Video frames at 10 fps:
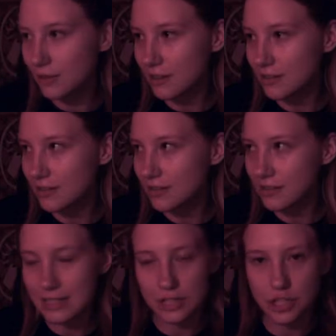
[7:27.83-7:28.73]
they
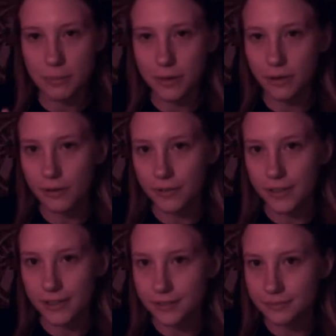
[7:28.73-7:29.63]
stitch up all
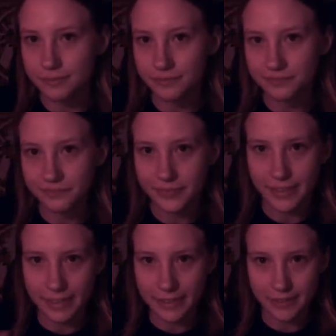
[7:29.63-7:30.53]

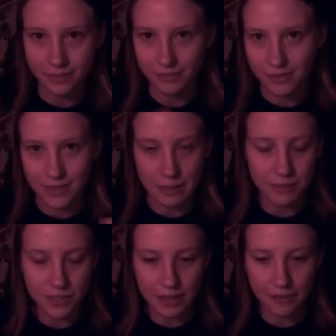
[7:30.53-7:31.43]
the
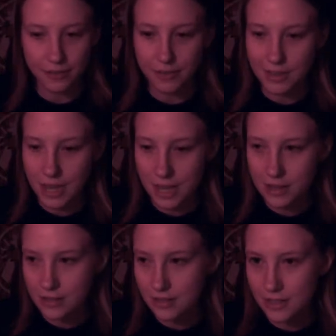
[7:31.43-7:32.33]
steps together in the end,